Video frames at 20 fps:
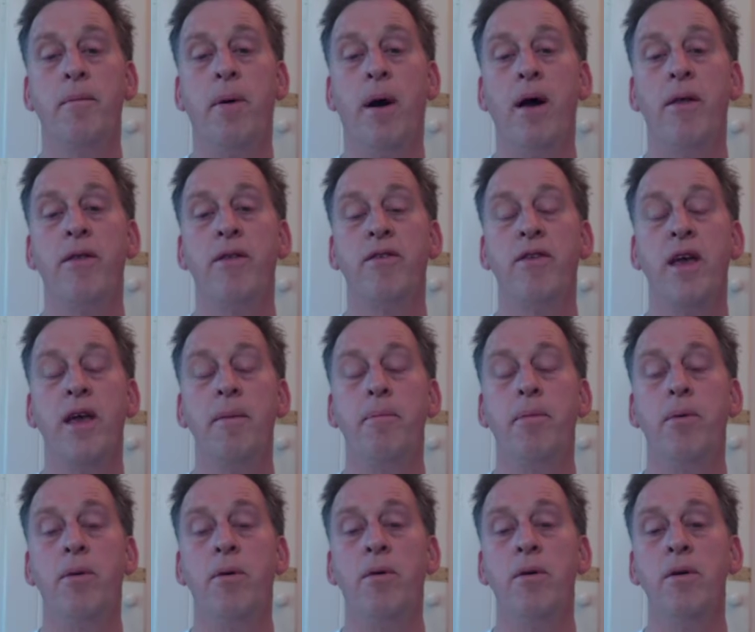by the d
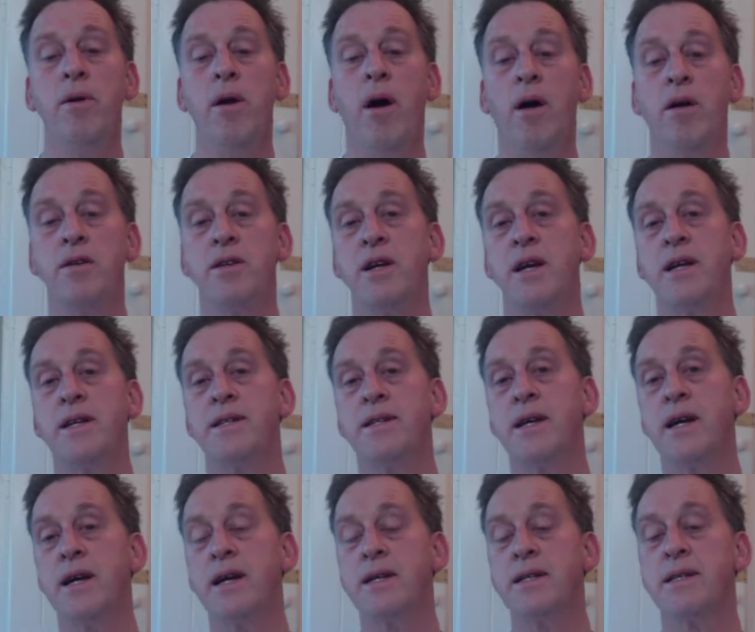pawn on
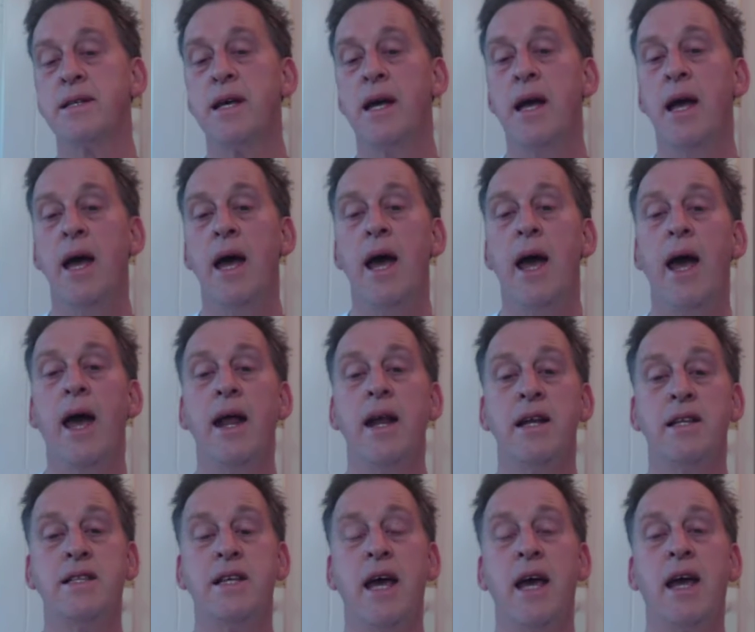d6 and
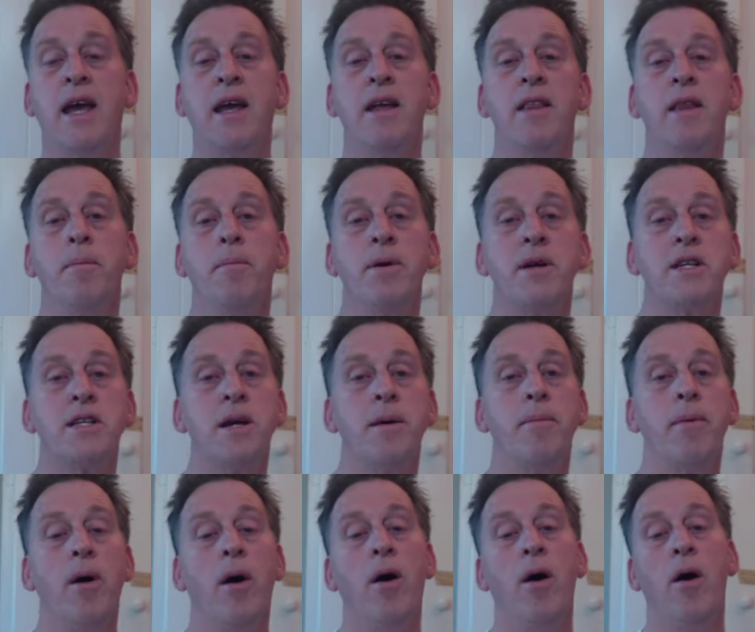attacking the
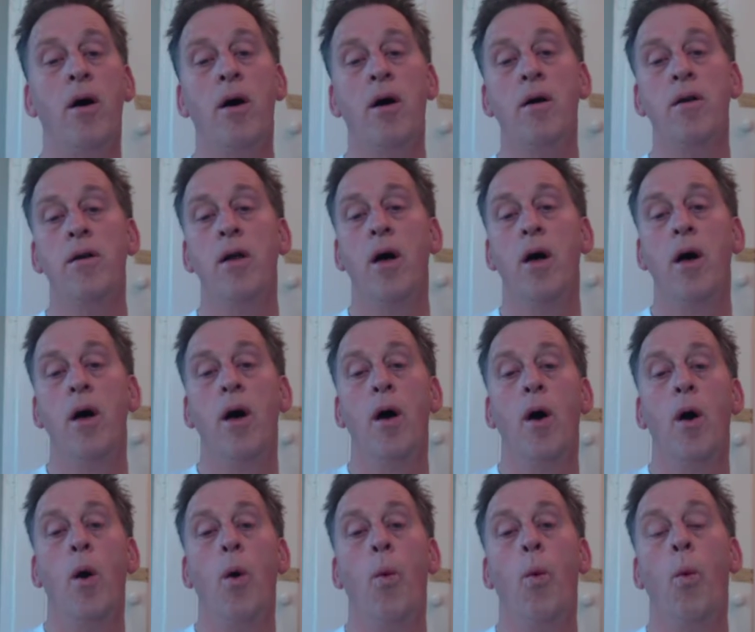bishop on
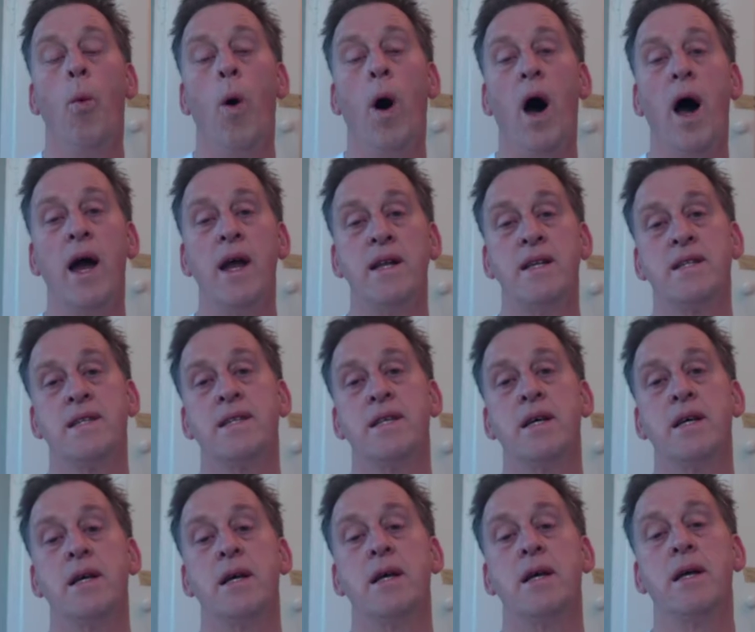
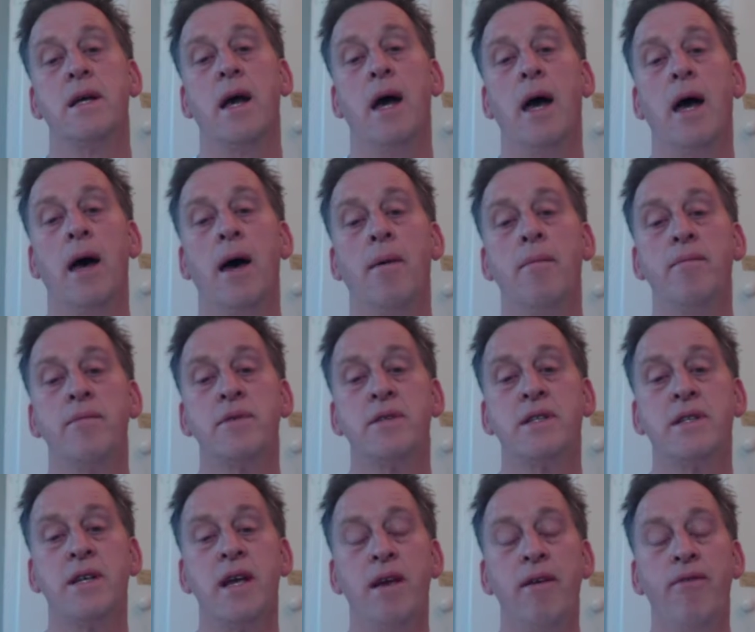white's
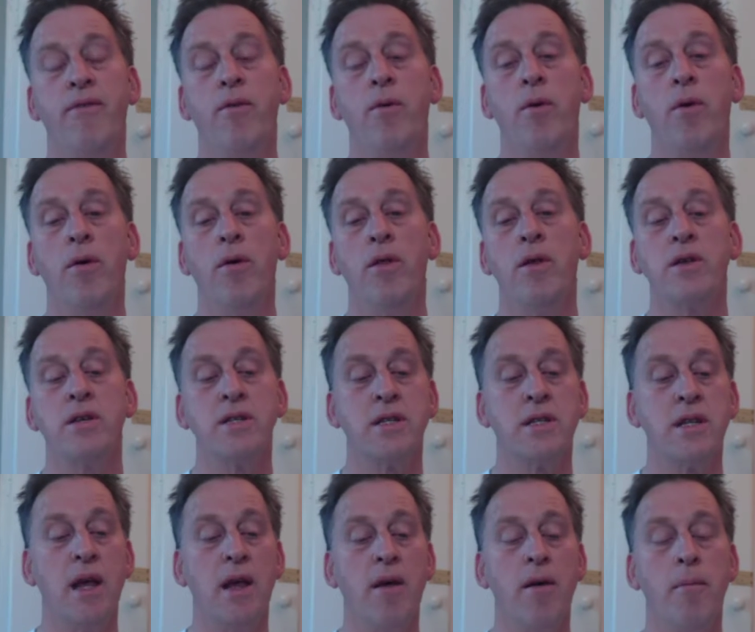c4.
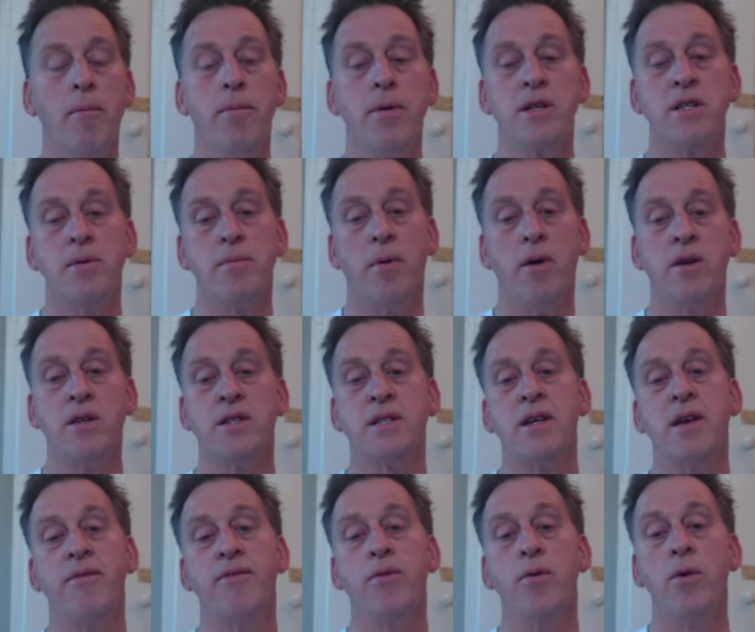The bishop on
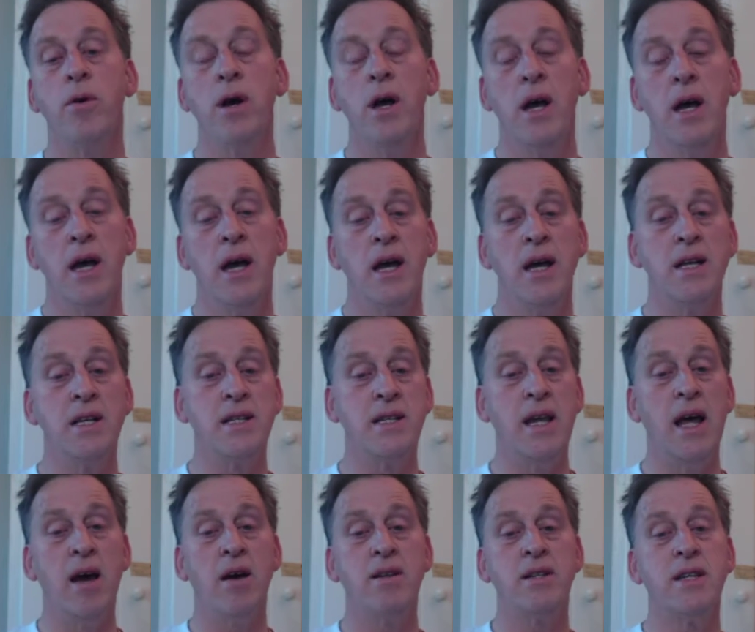c4 is
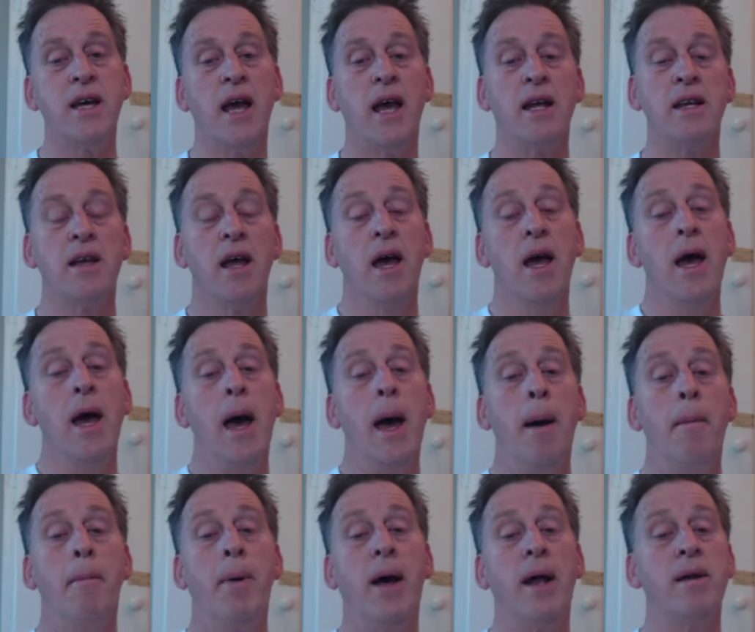now attacked.
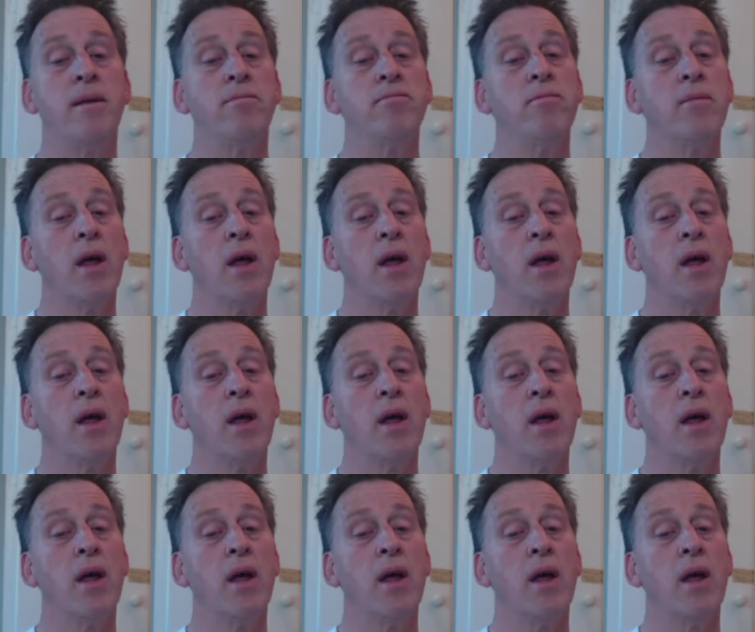But